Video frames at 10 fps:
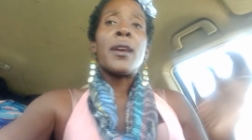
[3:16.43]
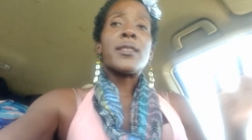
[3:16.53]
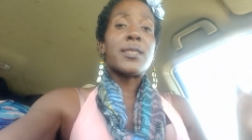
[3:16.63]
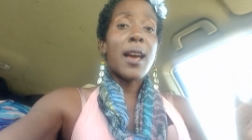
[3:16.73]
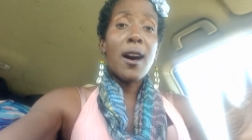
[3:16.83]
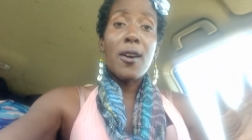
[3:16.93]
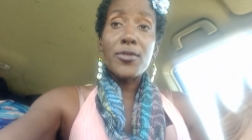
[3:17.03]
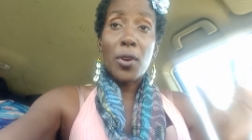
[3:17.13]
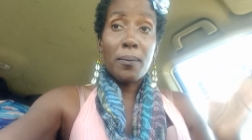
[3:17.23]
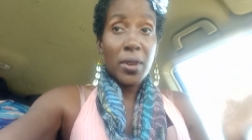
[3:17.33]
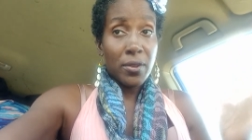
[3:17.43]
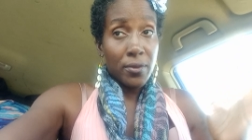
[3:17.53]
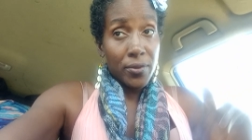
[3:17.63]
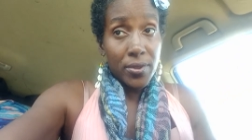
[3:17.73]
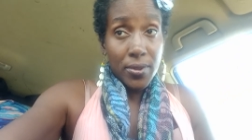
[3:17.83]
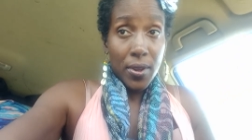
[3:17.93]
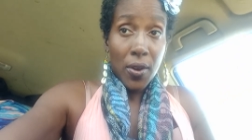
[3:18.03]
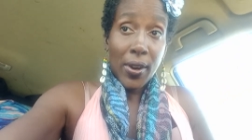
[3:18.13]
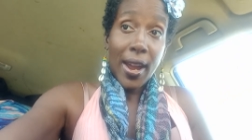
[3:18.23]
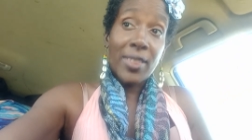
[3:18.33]
stones are minerals.
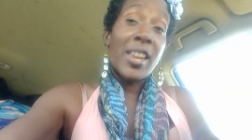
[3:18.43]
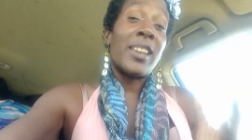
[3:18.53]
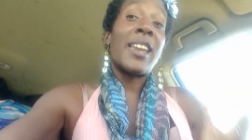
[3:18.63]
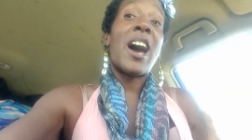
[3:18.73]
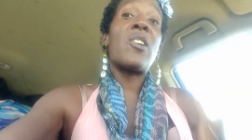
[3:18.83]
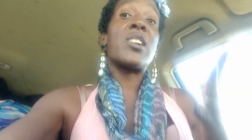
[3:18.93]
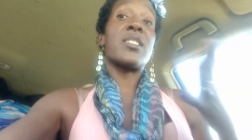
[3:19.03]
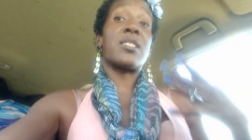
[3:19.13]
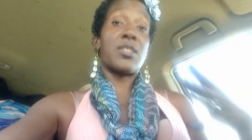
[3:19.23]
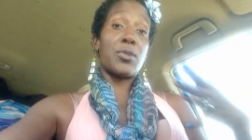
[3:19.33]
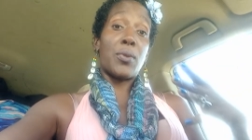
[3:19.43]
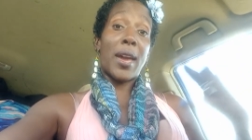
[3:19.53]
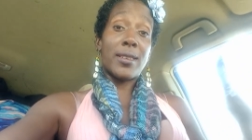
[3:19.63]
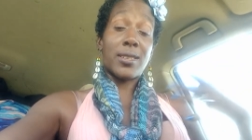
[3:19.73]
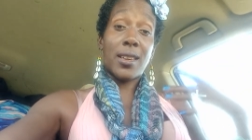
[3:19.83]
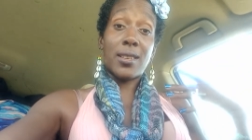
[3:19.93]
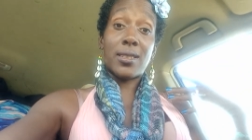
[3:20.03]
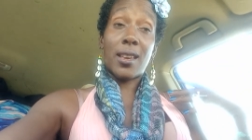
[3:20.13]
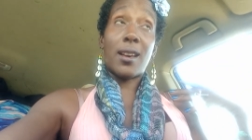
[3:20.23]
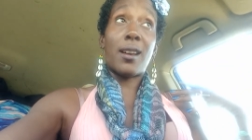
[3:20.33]
Okay, they allow us to access
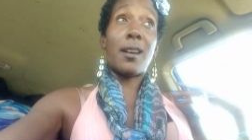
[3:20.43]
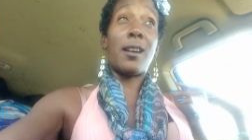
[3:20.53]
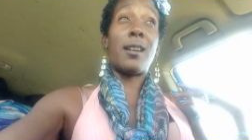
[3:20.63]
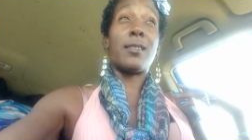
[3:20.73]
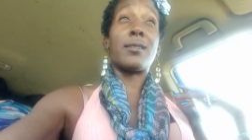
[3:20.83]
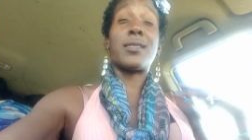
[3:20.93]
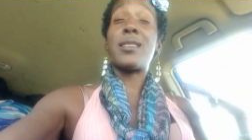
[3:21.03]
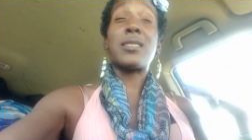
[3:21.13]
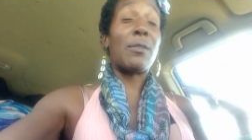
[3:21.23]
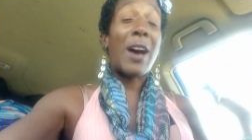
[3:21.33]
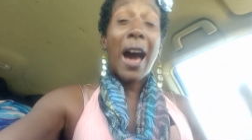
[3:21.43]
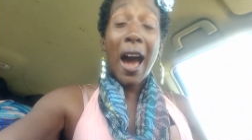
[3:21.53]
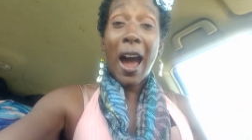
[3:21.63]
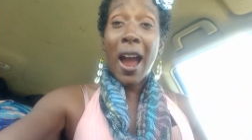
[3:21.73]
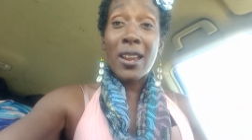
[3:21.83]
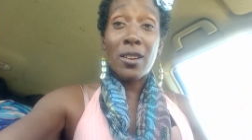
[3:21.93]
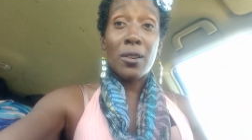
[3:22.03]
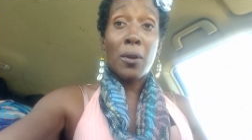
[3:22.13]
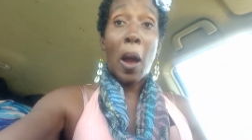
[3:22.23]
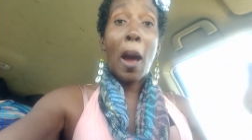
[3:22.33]
a sense of
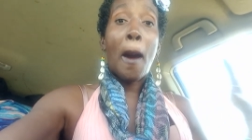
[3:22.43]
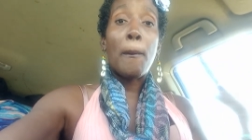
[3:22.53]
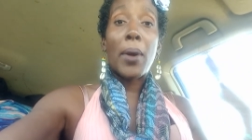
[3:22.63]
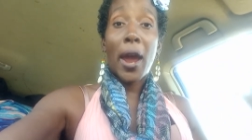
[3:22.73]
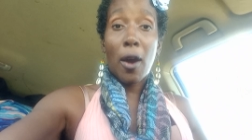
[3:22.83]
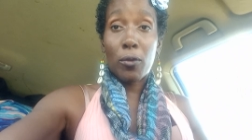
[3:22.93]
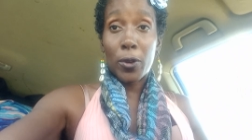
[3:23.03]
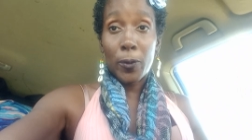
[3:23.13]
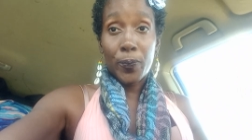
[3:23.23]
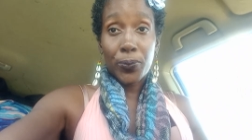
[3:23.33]
higher power.